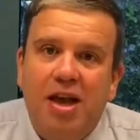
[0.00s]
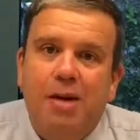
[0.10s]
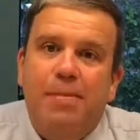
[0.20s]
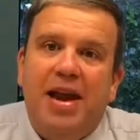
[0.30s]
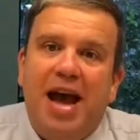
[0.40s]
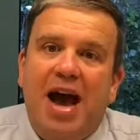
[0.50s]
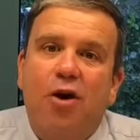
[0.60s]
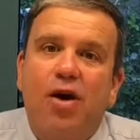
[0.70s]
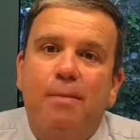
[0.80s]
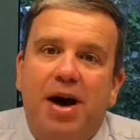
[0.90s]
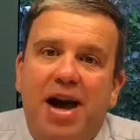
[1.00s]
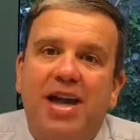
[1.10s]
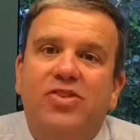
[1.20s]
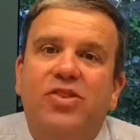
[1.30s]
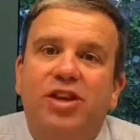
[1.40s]
but how am I
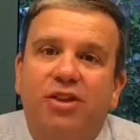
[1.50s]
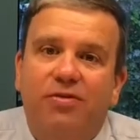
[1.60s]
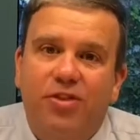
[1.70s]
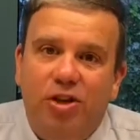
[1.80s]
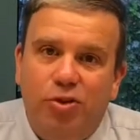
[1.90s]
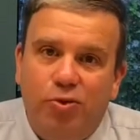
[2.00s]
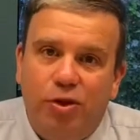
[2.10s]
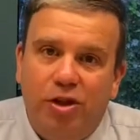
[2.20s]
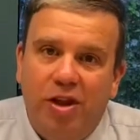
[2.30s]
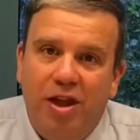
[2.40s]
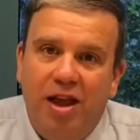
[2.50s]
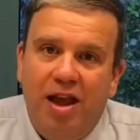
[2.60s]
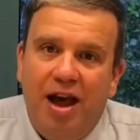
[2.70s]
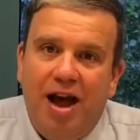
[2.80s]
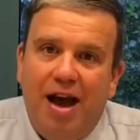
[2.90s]
as an individual
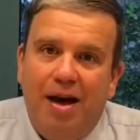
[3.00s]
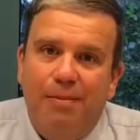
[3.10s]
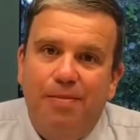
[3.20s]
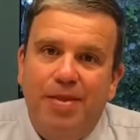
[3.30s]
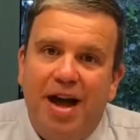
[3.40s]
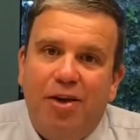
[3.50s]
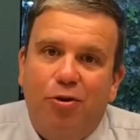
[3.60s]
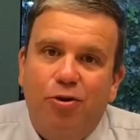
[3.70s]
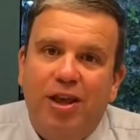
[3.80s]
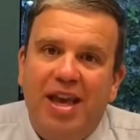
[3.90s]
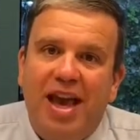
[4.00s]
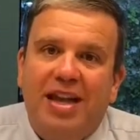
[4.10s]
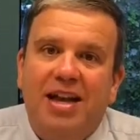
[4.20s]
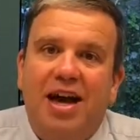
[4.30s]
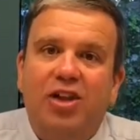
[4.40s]
not only
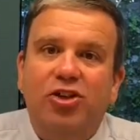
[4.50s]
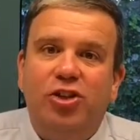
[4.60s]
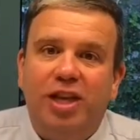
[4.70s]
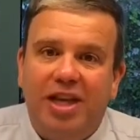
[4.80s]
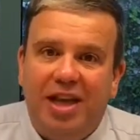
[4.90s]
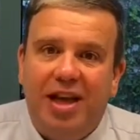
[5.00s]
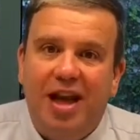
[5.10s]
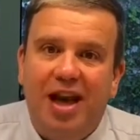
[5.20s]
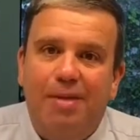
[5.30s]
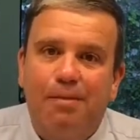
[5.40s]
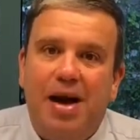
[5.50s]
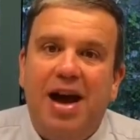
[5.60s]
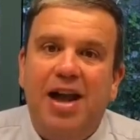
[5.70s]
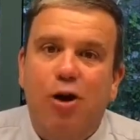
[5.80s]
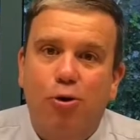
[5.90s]
acknowledging
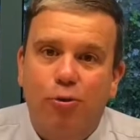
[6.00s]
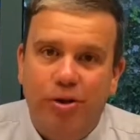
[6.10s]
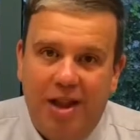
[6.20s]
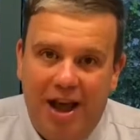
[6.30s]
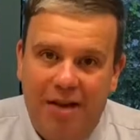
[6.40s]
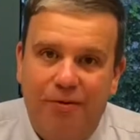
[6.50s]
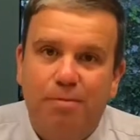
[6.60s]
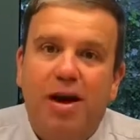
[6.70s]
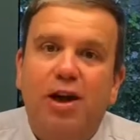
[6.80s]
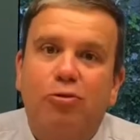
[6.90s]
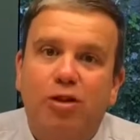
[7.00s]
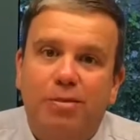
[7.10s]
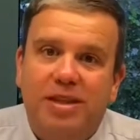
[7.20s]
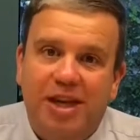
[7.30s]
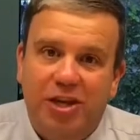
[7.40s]
my own life and my own
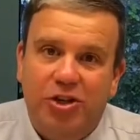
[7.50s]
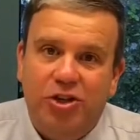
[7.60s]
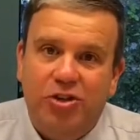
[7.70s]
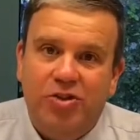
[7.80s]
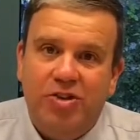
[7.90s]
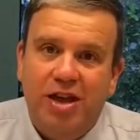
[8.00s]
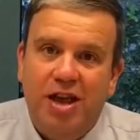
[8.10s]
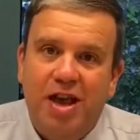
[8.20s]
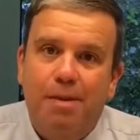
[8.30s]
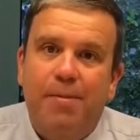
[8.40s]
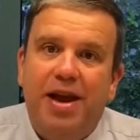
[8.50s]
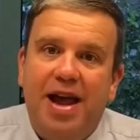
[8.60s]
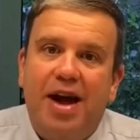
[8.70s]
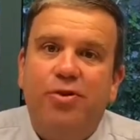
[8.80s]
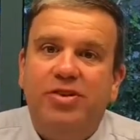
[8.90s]
limitations, but
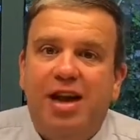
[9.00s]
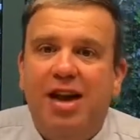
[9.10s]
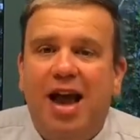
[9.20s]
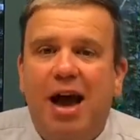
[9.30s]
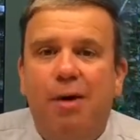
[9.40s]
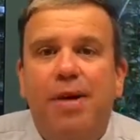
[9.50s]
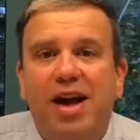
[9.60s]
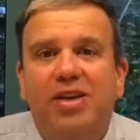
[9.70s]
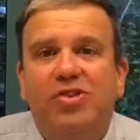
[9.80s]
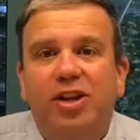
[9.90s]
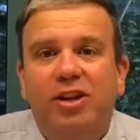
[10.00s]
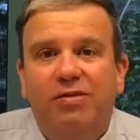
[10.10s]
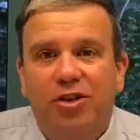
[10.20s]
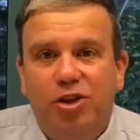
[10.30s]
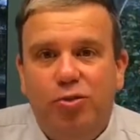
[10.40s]
how am I as an
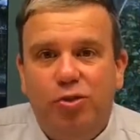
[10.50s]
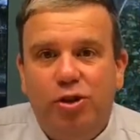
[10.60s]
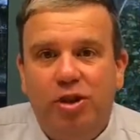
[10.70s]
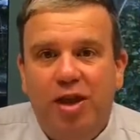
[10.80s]
individual